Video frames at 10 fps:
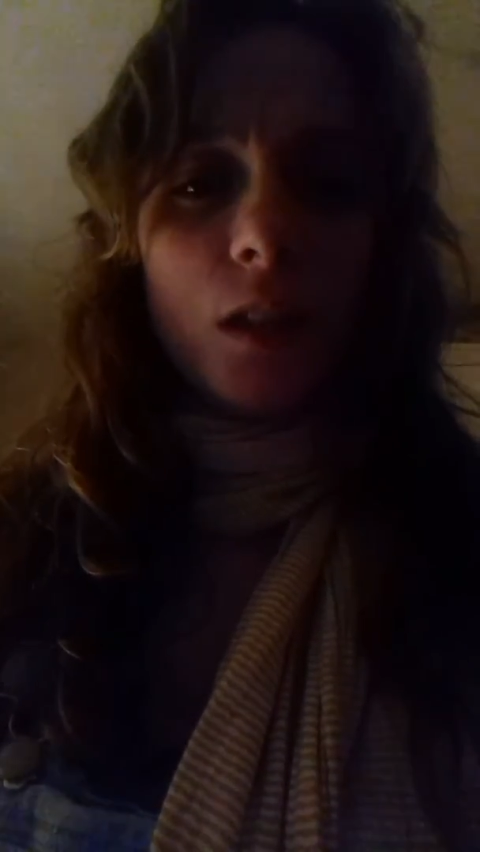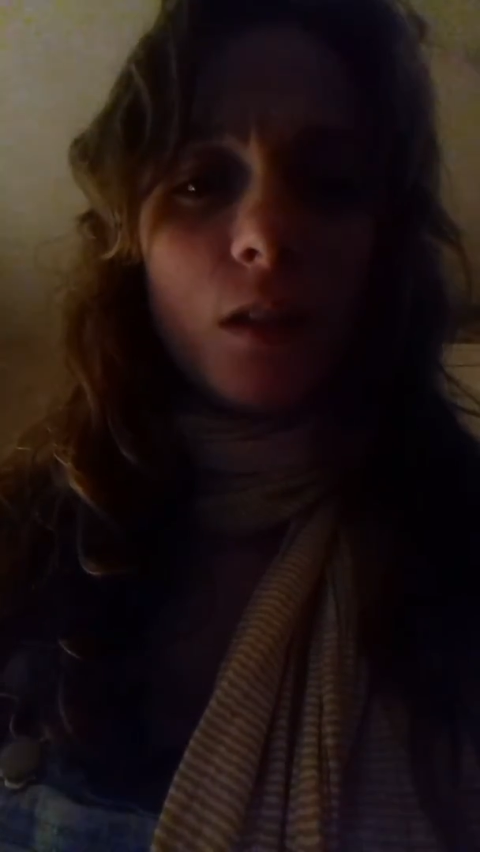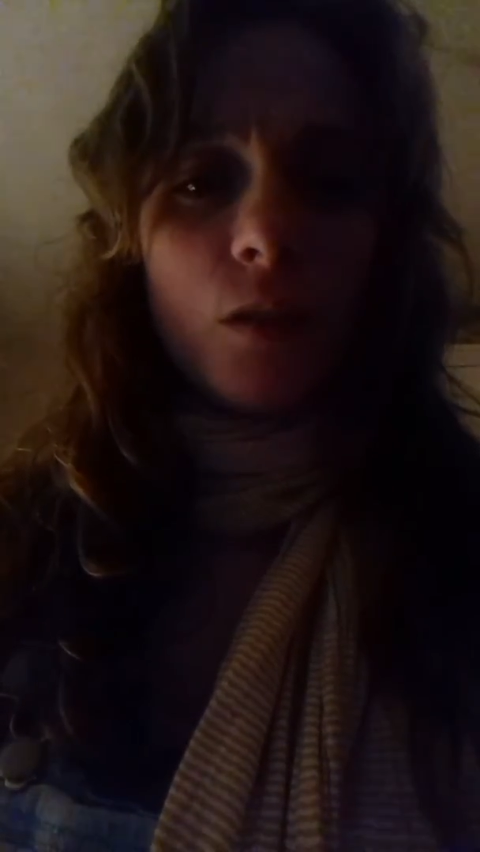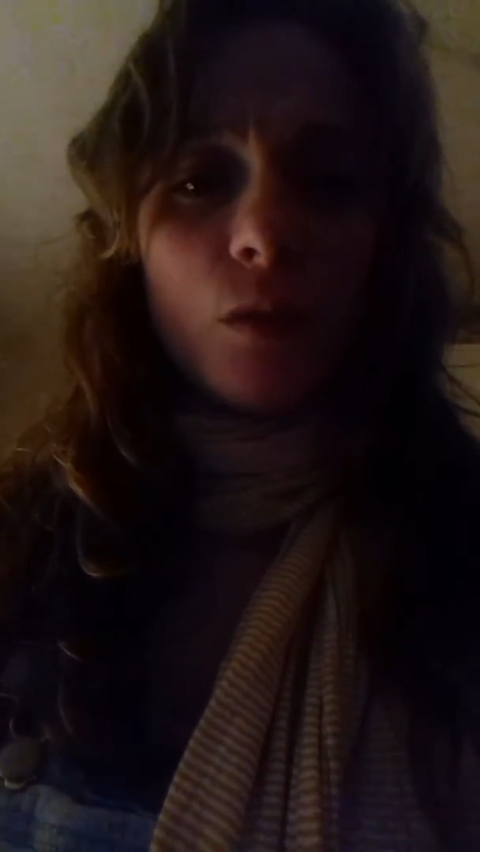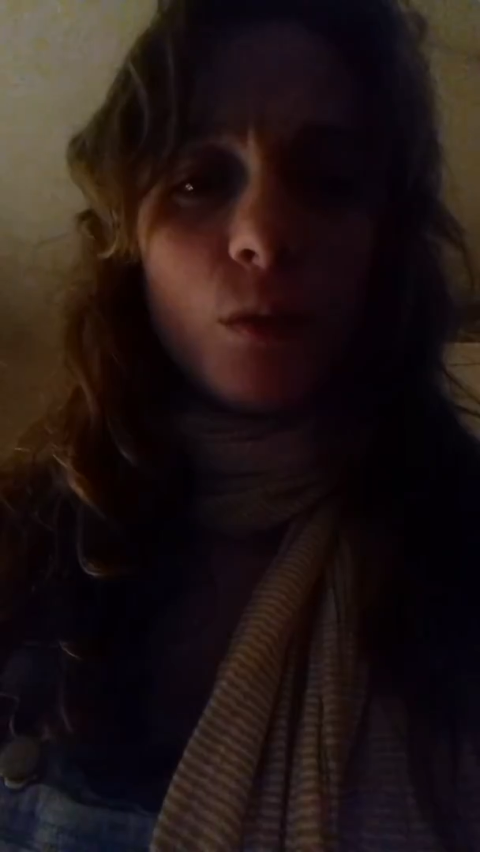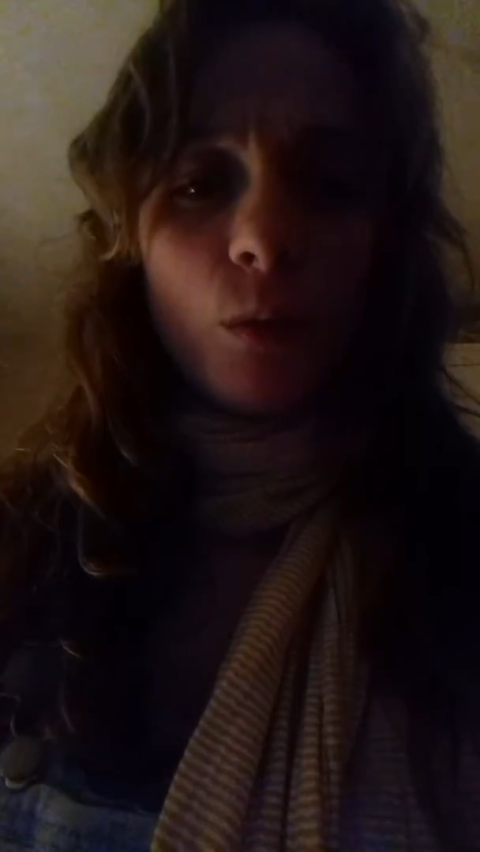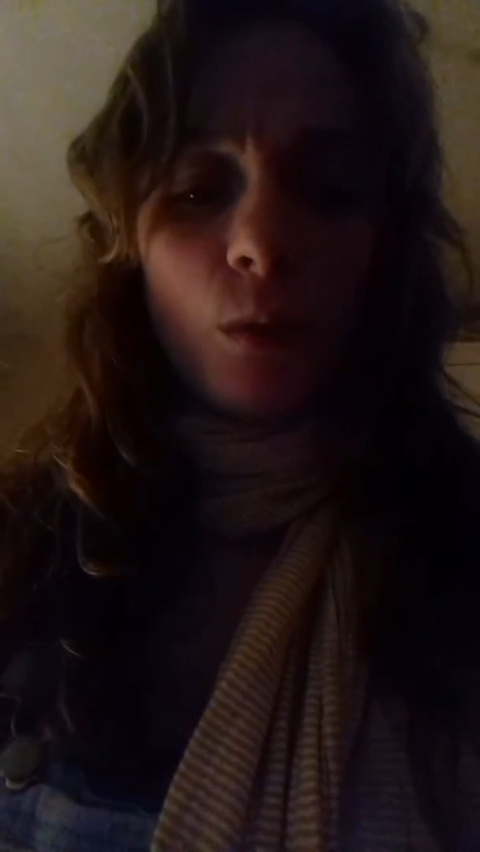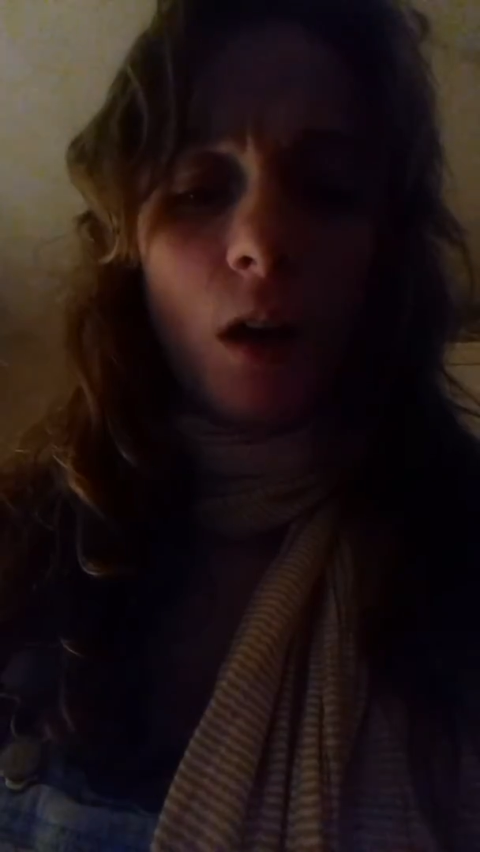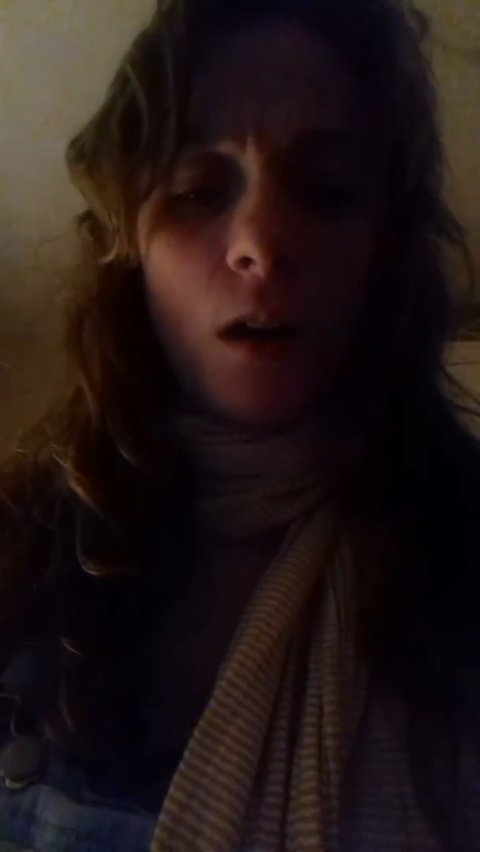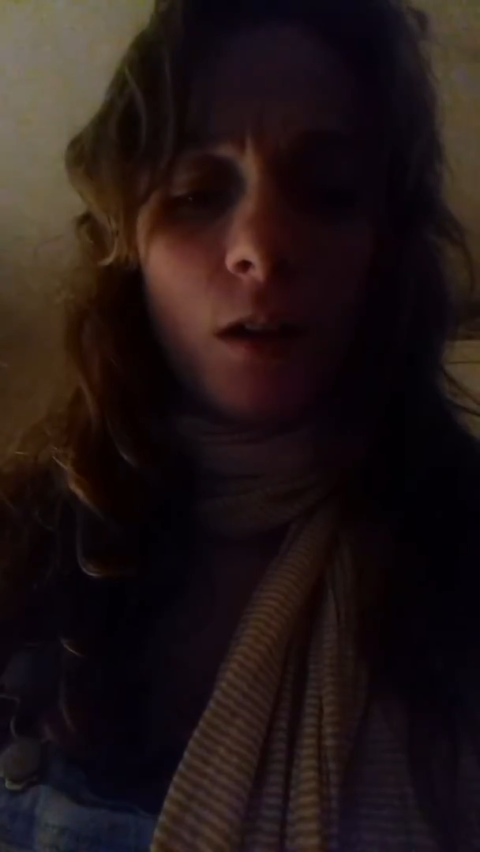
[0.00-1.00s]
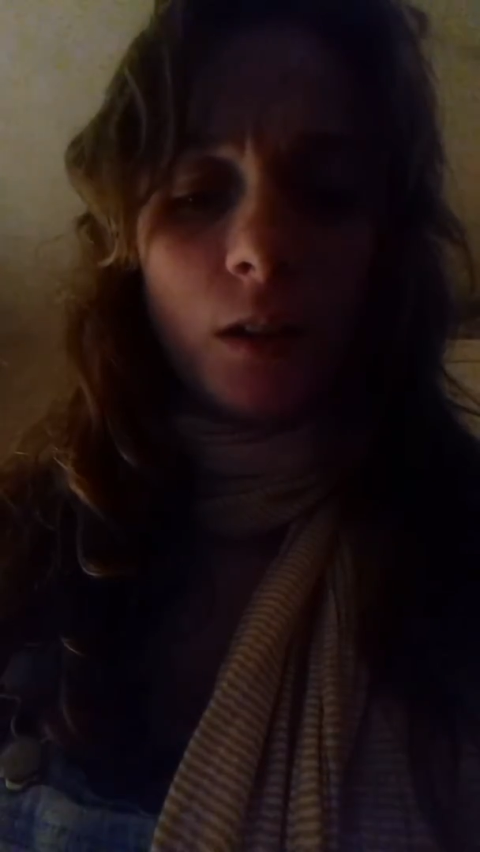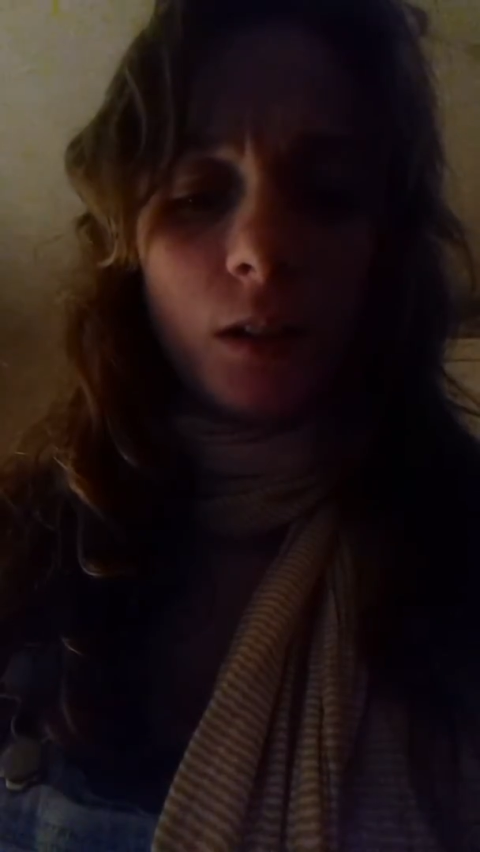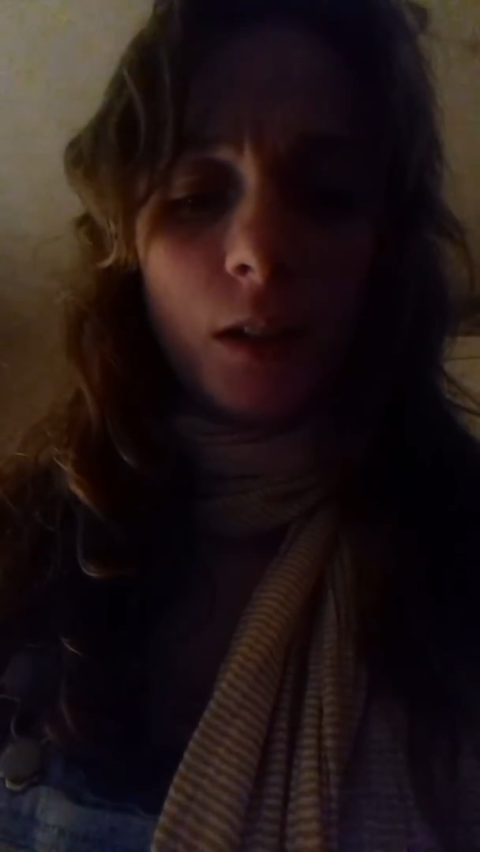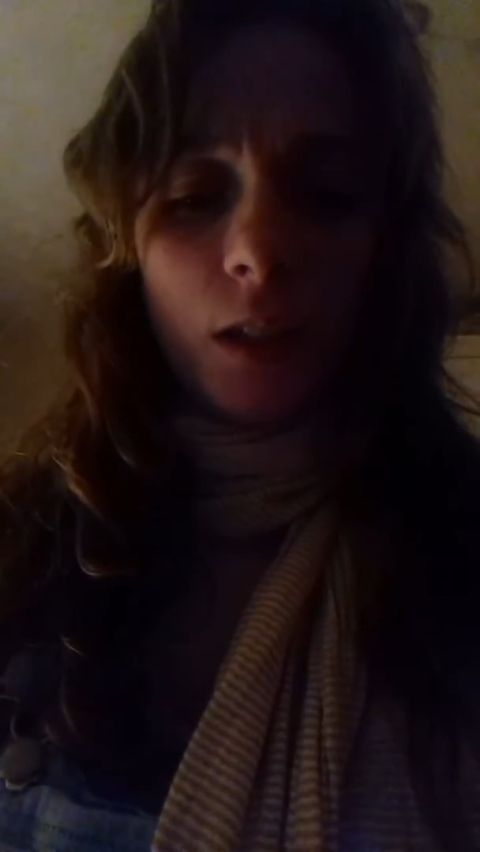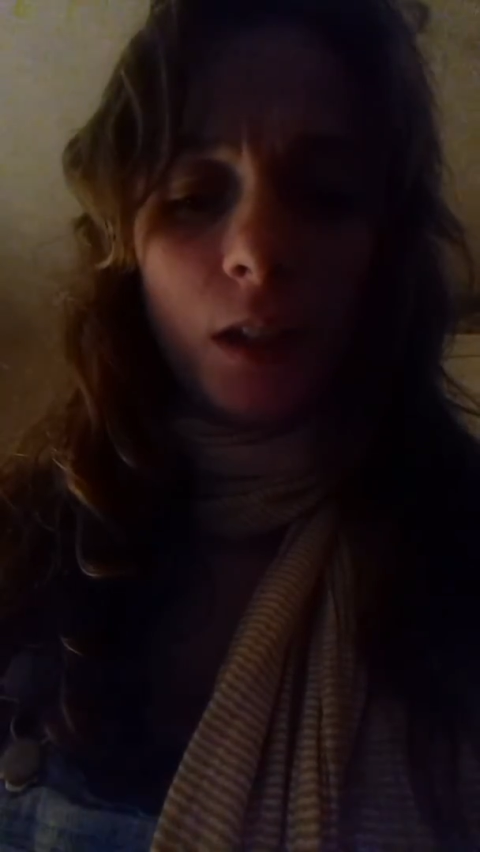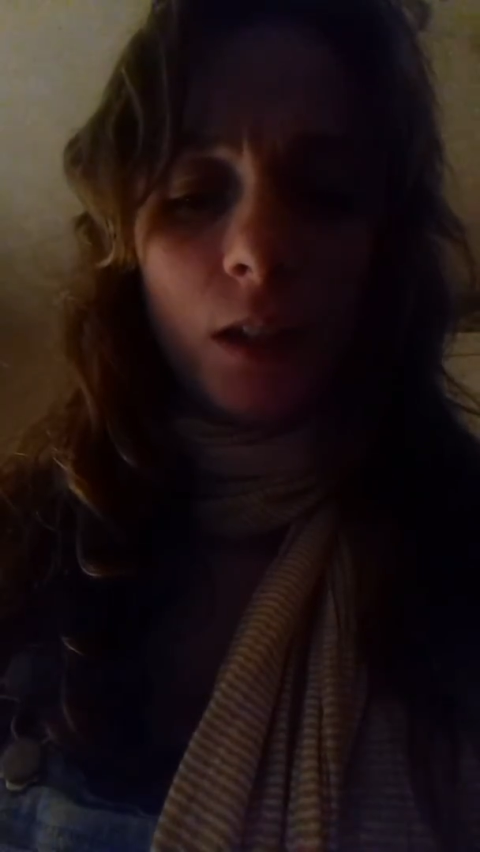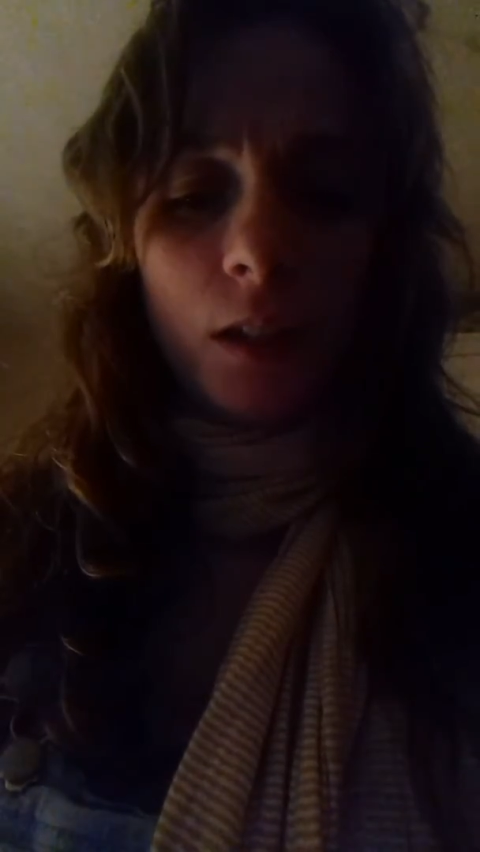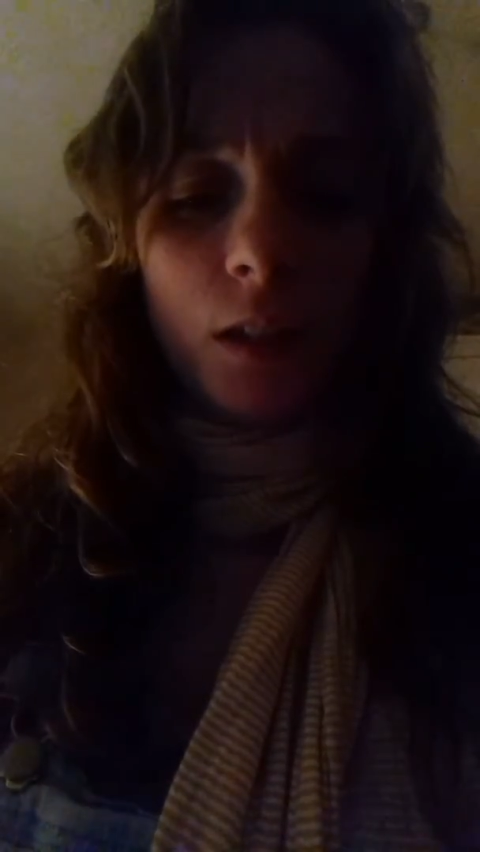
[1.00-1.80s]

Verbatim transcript: He loves you wholeheartedly.